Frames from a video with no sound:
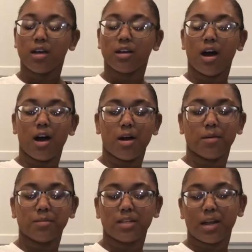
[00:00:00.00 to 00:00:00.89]

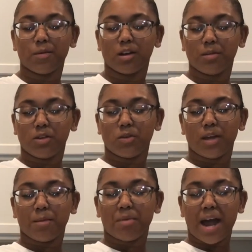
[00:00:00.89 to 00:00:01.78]
Today we're gonna be
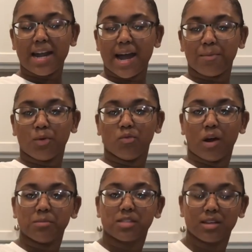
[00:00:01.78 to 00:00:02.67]
doing pineapple
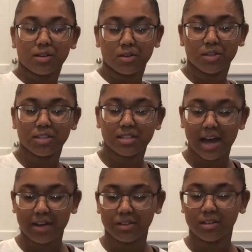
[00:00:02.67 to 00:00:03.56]
rumsicles.
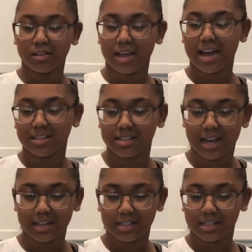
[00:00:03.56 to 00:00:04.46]
I literally had this
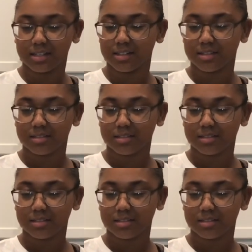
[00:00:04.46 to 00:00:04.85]
idea